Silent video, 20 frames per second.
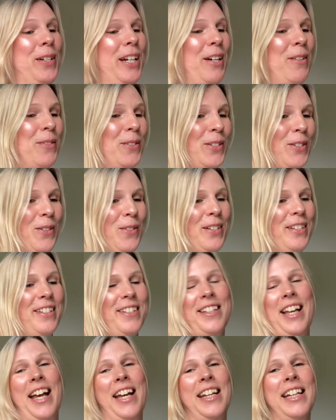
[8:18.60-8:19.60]
I was going to
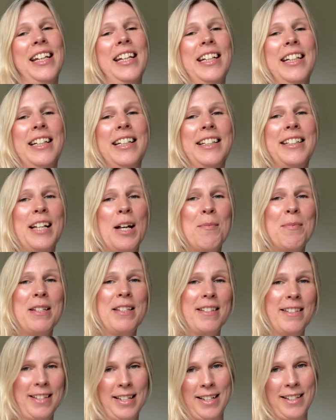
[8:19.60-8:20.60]
say. It comes
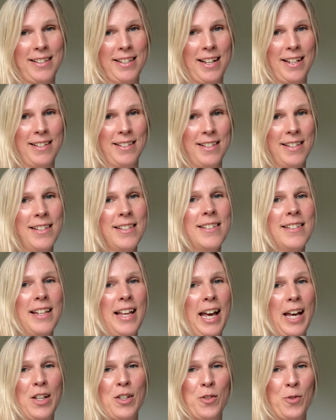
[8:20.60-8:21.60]
in 6 sizes,
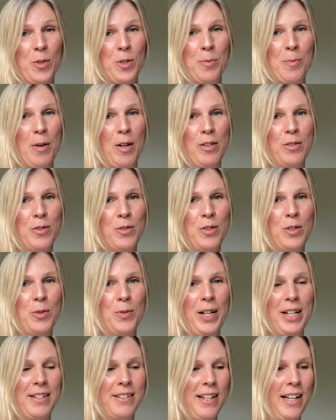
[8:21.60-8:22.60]
extra small to
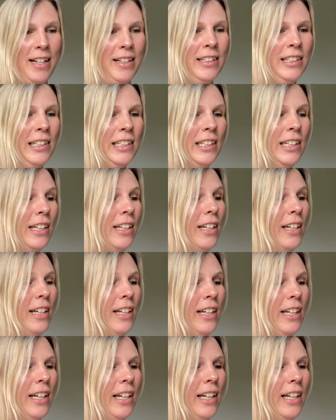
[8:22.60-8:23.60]
2XL,
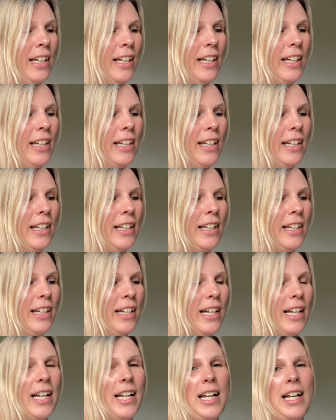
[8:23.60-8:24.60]

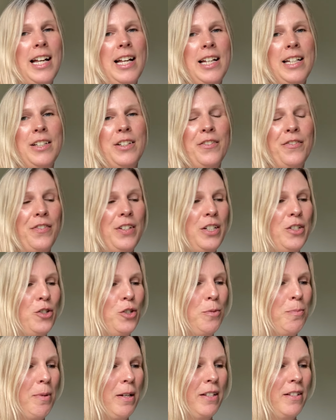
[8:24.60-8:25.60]
and a
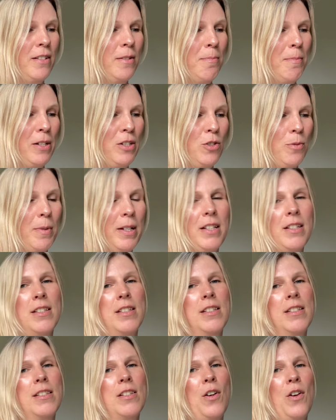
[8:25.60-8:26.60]
finished bust measurement
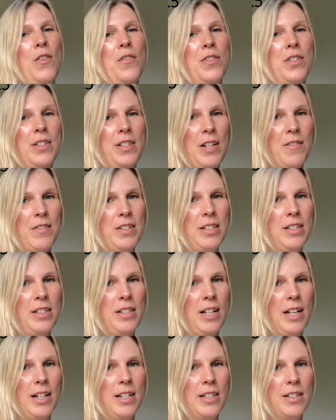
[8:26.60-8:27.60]
of
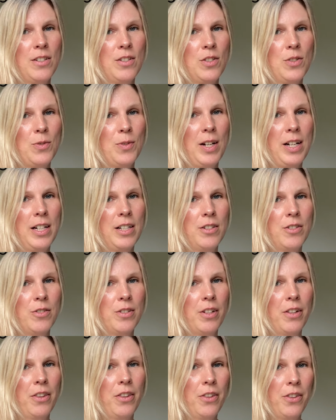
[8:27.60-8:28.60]
79 to
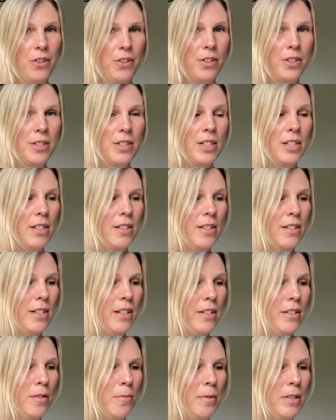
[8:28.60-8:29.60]
113
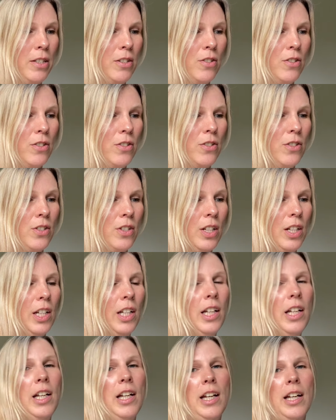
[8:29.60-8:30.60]
centimeters,
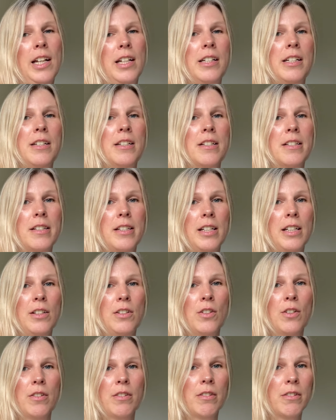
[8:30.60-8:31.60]
and it is knit
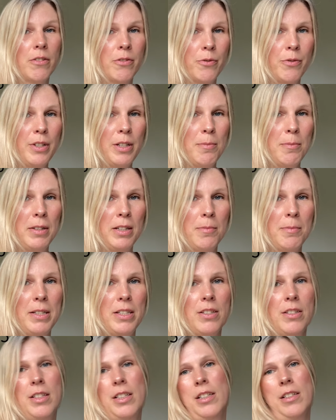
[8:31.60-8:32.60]
on 3
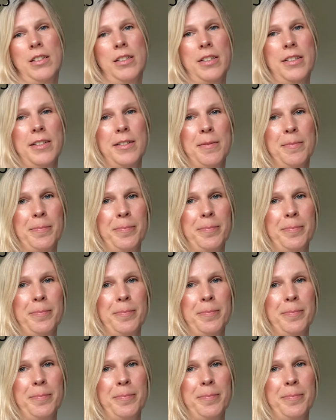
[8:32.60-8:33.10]
millimeter needles.